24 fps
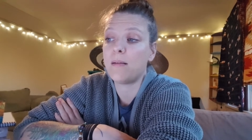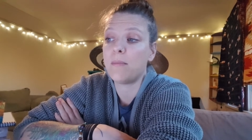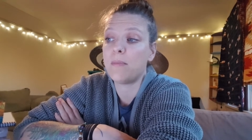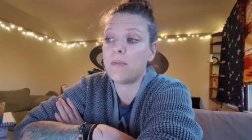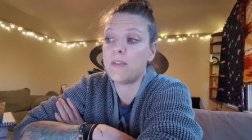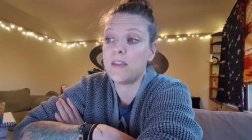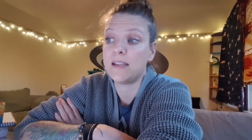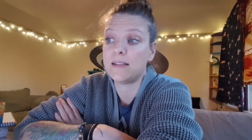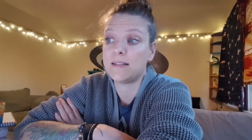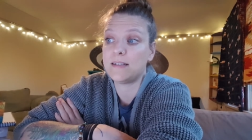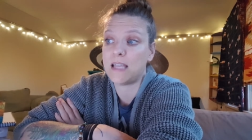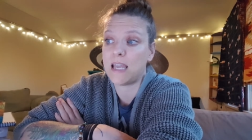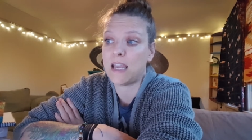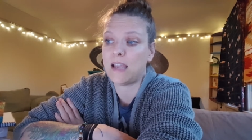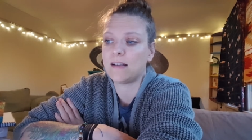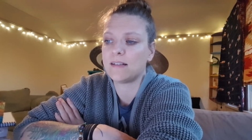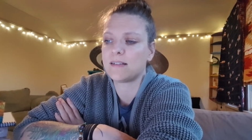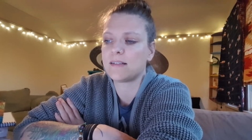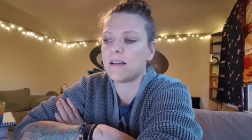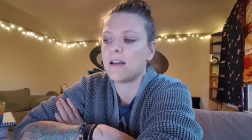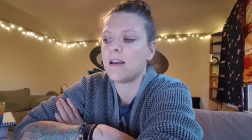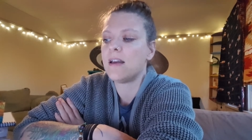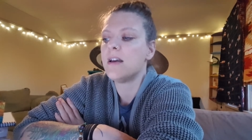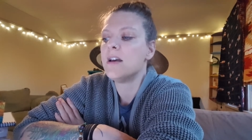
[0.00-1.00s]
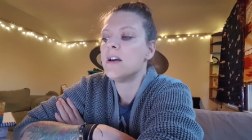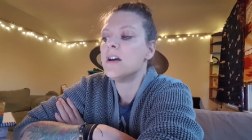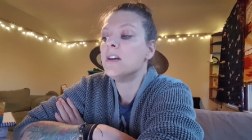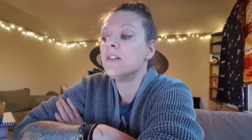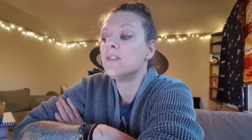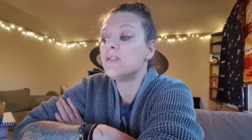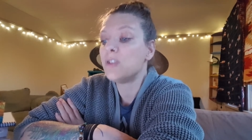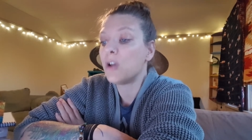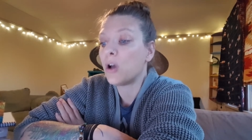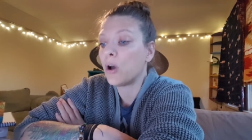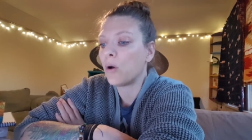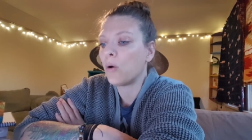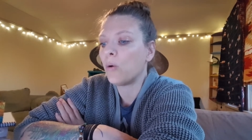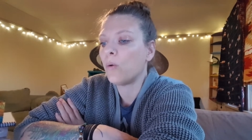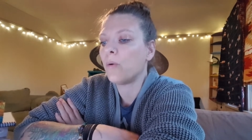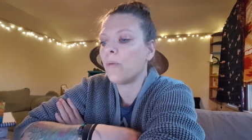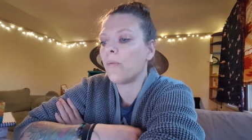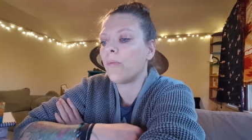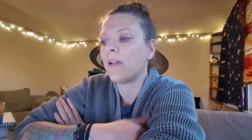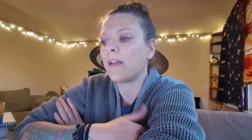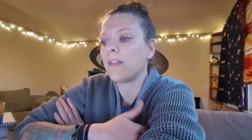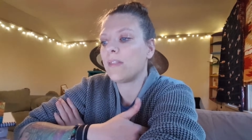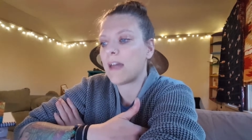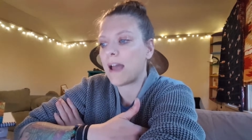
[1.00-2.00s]
these things. So,
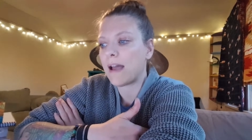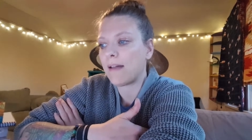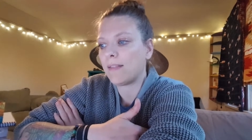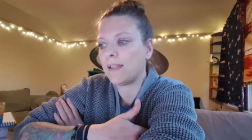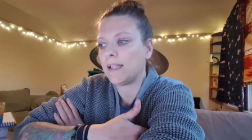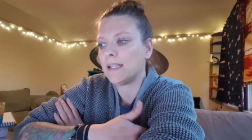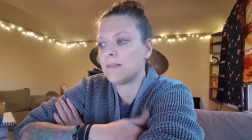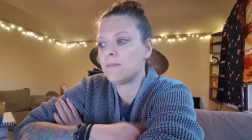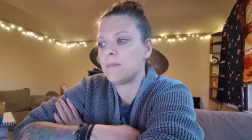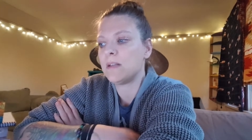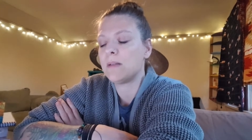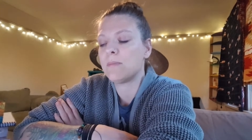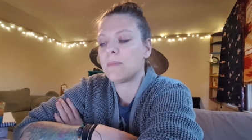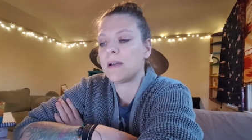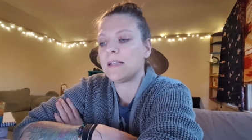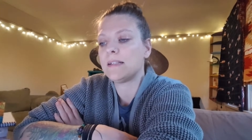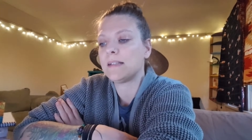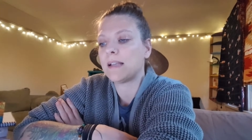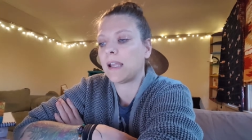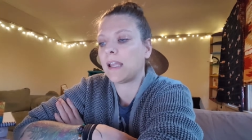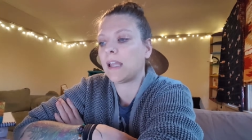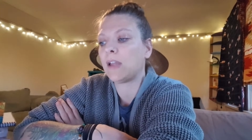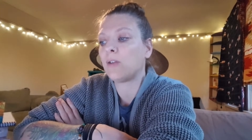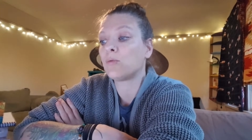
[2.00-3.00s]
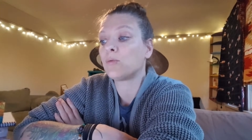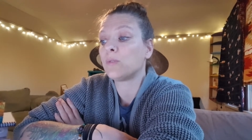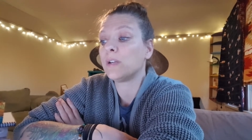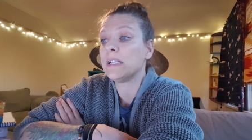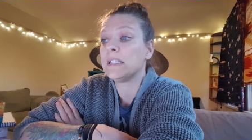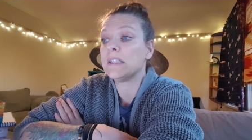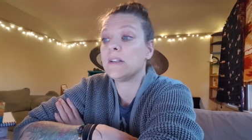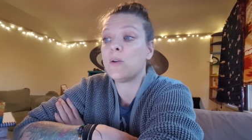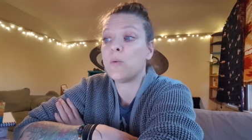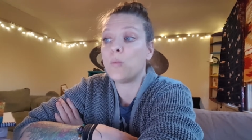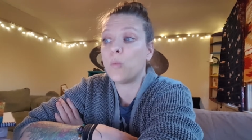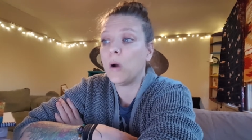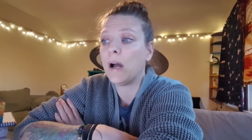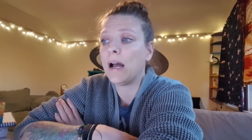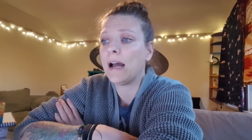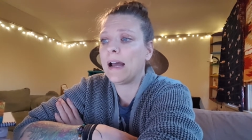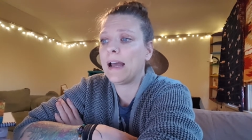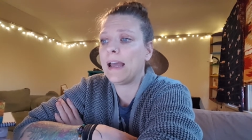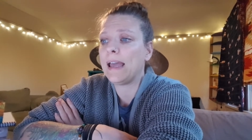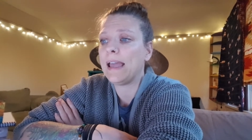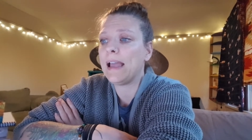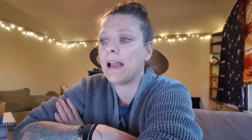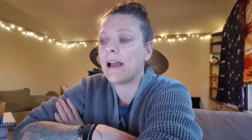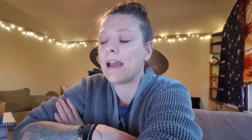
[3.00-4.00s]
like, that leads me to my second reason
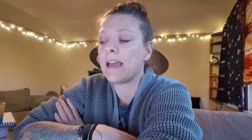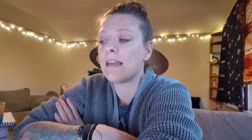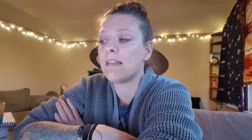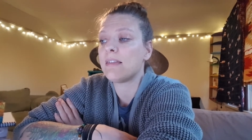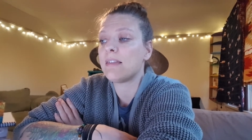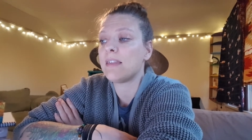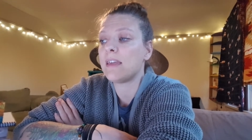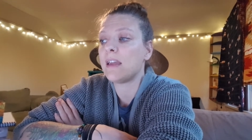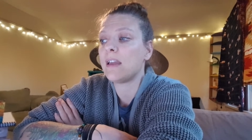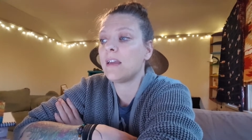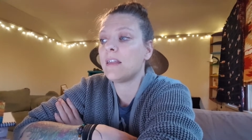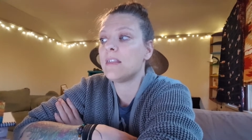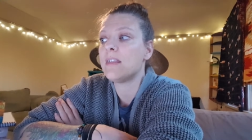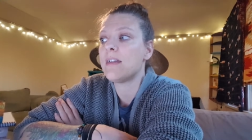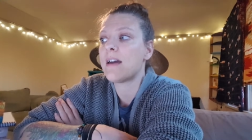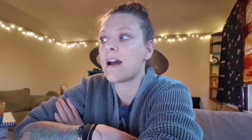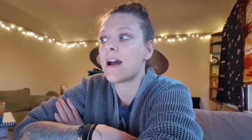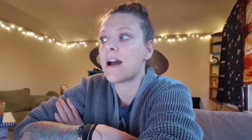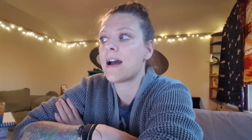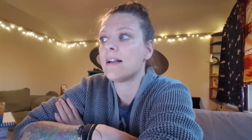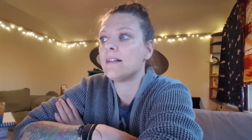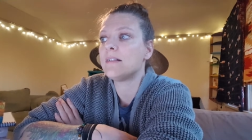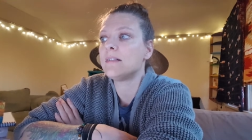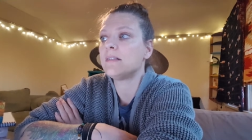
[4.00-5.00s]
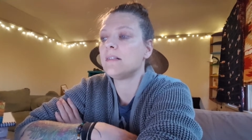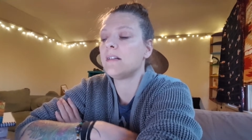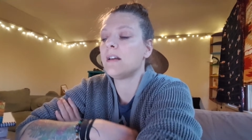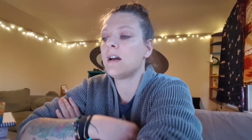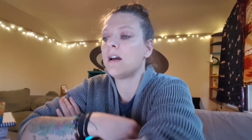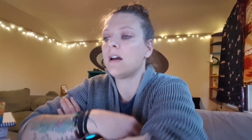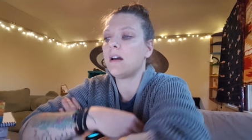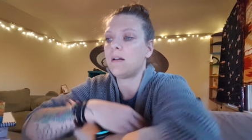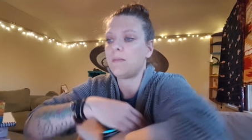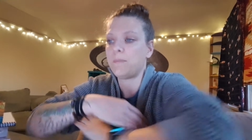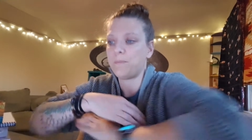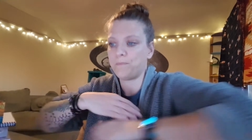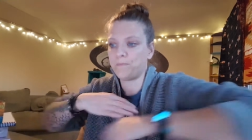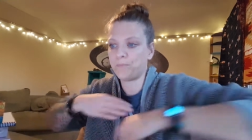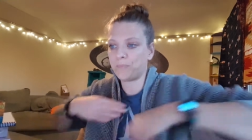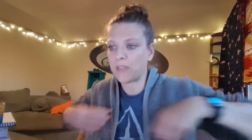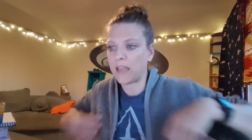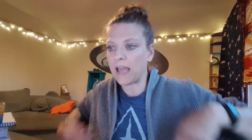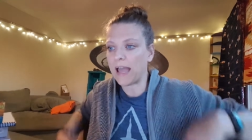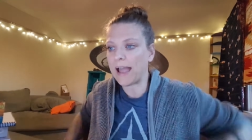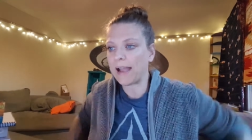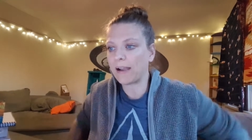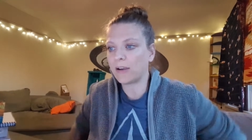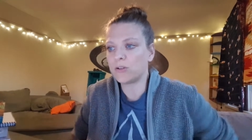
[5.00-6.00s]
why I think that
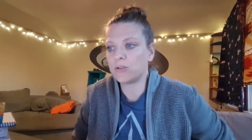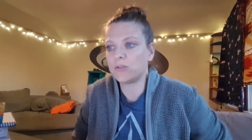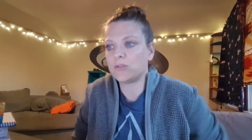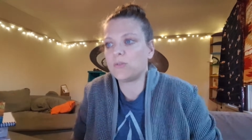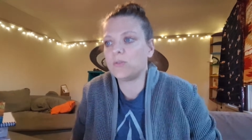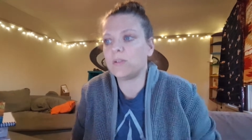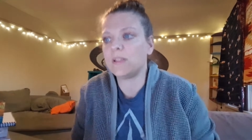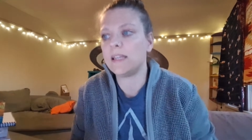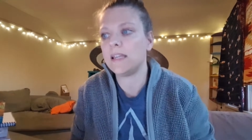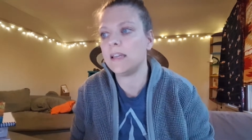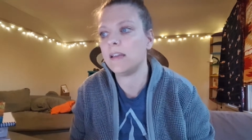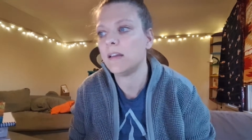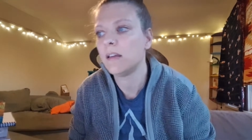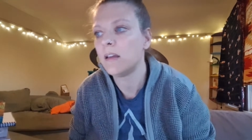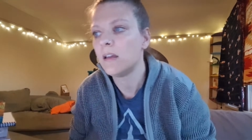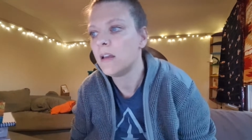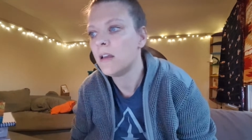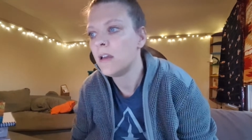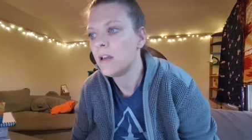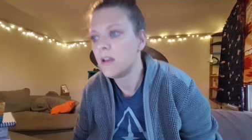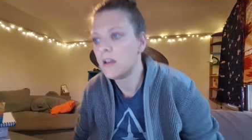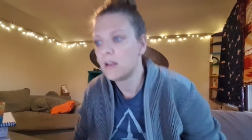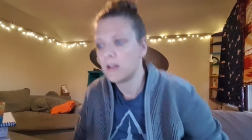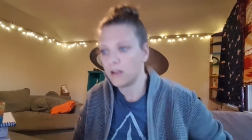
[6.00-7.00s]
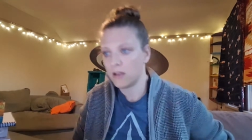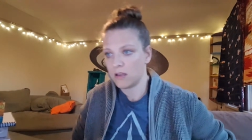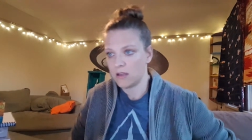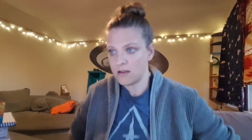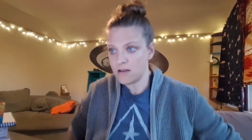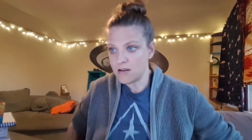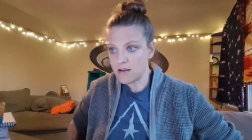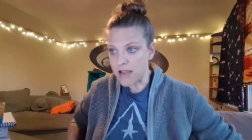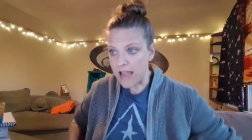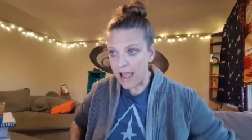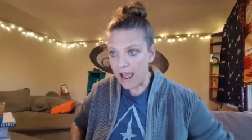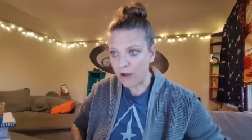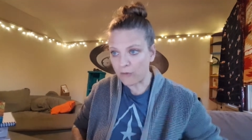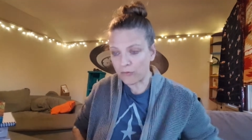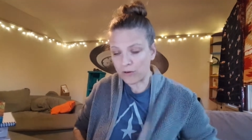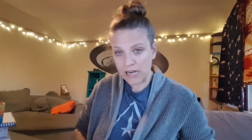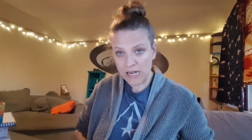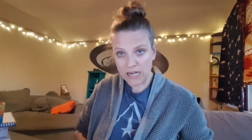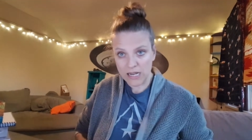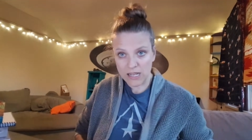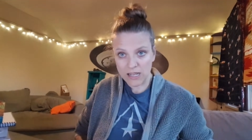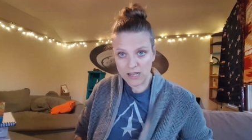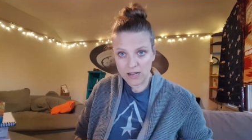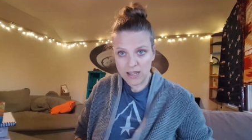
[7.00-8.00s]
actually
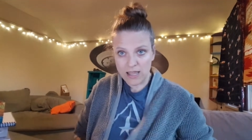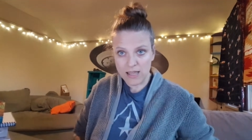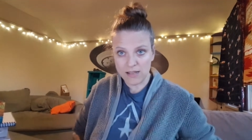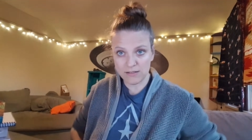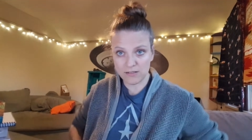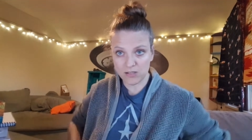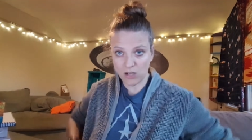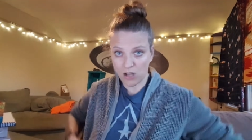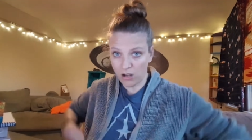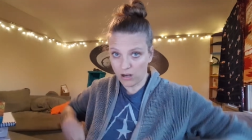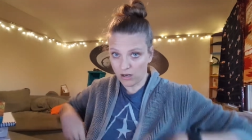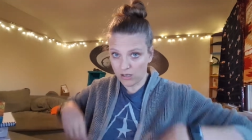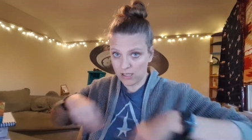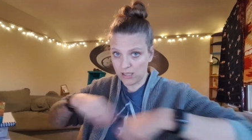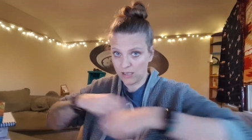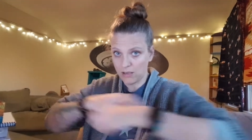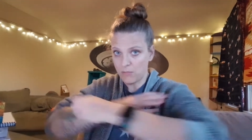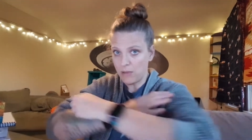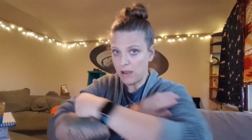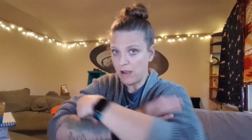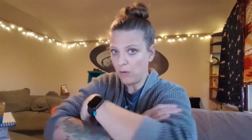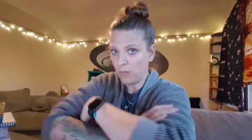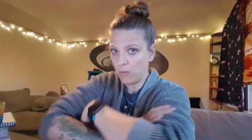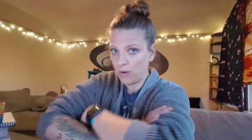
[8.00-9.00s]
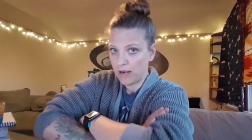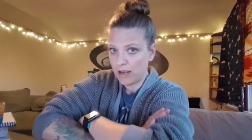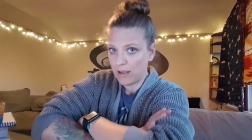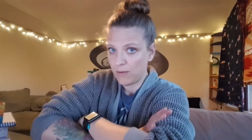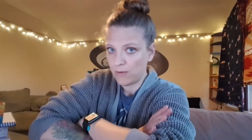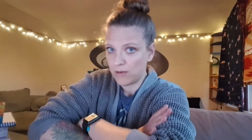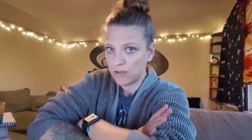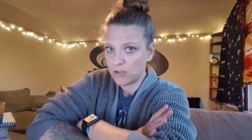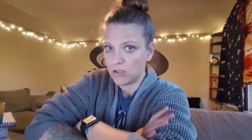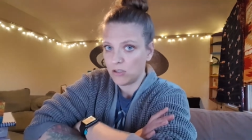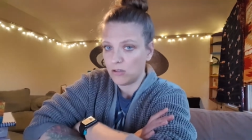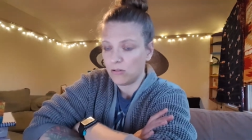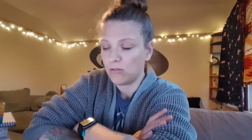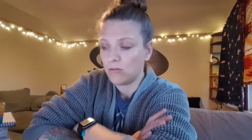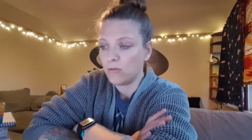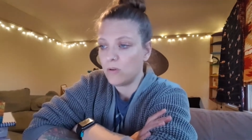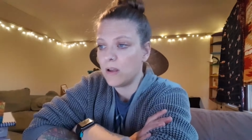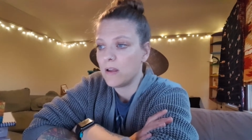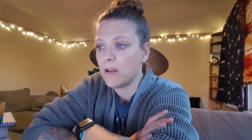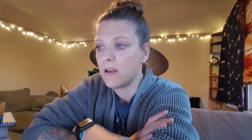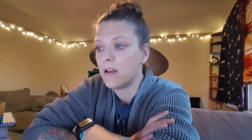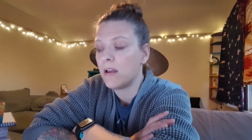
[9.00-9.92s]
narrating and talking about what I would do